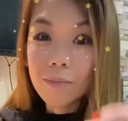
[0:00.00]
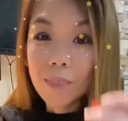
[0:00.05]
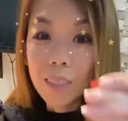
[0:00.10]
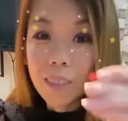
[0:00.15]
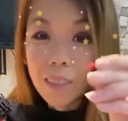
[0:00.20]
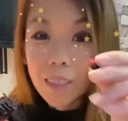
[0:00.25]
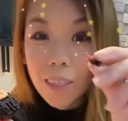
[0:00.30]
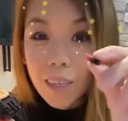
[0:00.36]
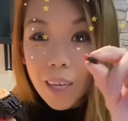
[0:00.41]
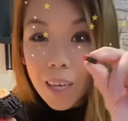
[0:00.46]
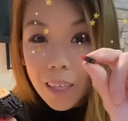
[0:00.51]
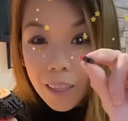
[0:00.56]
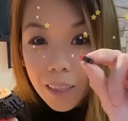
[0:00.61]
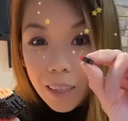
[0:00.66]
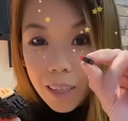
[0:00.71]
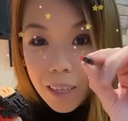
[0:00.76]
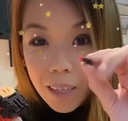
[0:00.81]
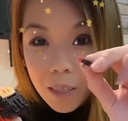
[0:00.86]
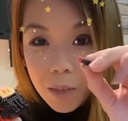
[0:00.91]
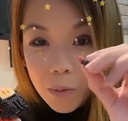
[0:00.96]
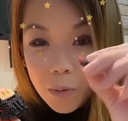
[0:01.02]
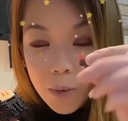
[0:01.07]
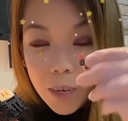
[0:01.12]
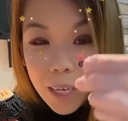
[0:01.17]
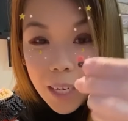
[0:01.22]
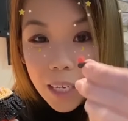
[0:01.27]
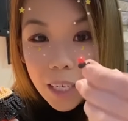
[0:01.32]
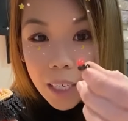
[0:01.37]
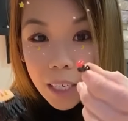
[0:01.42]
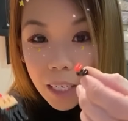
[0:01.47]
So now this
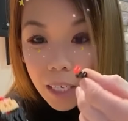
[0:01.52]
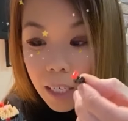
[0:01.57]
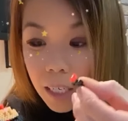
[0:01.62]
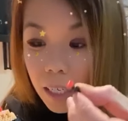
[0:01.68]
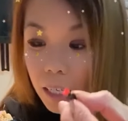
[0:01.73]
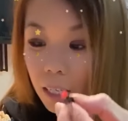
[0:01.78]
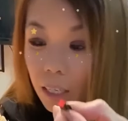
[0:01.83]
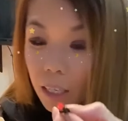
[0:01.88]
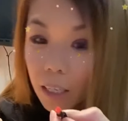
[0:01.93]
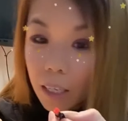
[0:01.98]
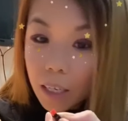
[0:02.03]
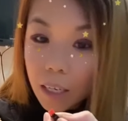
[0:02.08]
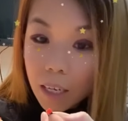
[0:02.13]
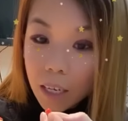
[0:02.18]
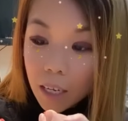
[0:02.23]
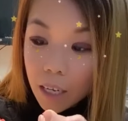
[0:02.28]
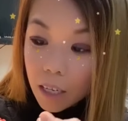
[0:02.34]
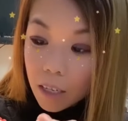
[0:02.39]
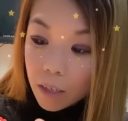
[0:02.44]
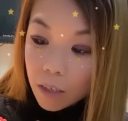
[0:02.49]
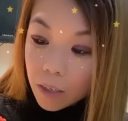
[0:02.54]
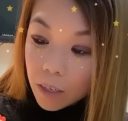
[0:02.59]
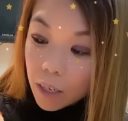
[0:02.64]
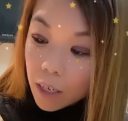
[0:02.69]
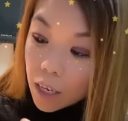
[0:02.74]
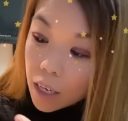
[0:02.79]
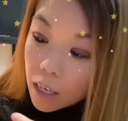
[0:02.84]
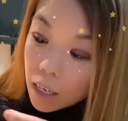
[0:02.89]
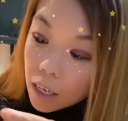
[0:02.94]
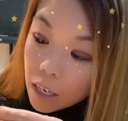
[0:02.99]
one, you're gonna insert
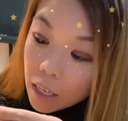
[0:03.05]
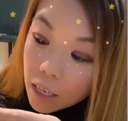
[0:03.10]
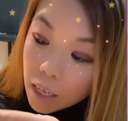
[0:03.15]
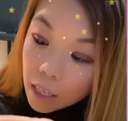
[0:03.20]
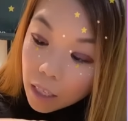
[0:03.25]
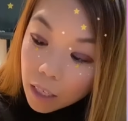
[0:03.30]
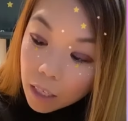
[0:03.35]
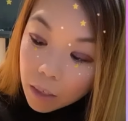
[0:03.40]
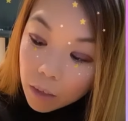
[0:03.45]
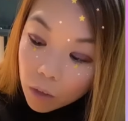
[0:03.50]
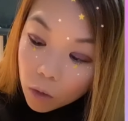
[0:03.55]
it in that little